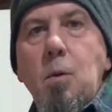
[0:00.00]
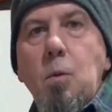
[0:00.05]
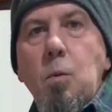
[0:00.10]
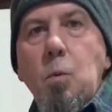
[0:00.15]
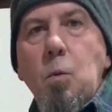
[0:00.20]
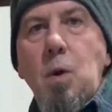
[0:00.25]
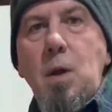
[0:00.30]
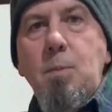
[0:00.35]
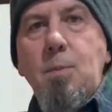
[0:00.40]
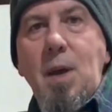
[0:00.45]

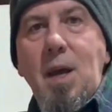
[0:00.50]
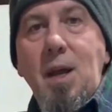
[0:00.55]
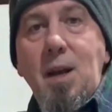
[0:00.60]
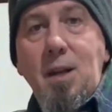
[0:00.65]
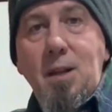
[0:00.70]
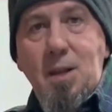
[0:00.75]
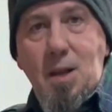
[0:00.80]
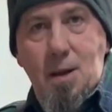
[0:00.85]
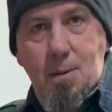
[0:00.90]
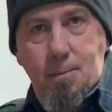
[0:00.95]

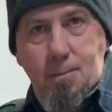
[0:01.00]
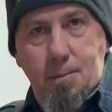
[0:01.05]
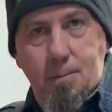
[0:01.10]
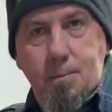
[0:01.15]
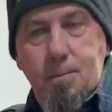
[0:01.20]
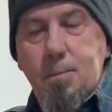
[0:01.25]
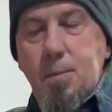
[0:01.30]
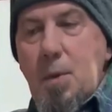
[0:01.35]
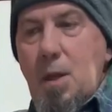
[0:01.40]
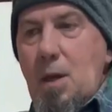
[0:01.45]
rebedding them.
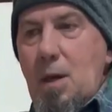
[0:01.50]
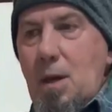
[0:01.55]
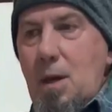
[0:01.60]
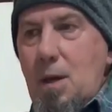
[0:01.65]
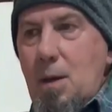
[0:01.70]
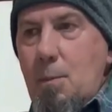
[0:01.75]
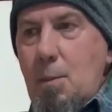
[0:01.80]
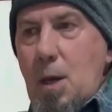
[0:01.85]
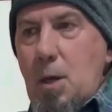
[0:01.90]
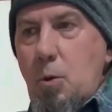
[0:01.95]

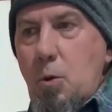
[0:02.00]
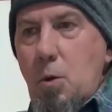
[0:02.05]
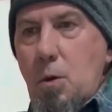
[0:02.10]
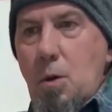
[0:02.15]
Make sure